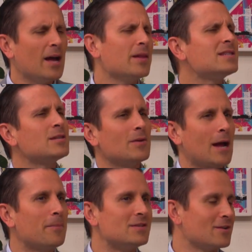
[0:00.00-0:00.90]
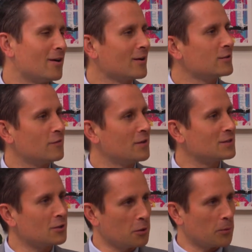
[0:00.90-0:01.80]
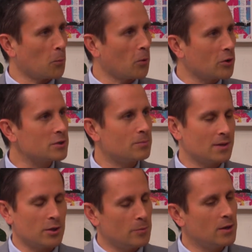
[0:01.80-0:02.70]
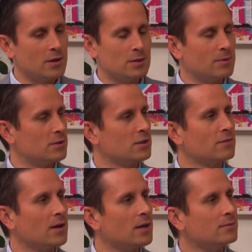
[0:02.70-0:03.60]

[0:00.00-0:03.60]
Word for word: And let's see what happens in August if it gets a little bit worse. But yeah, humidity's been just fine.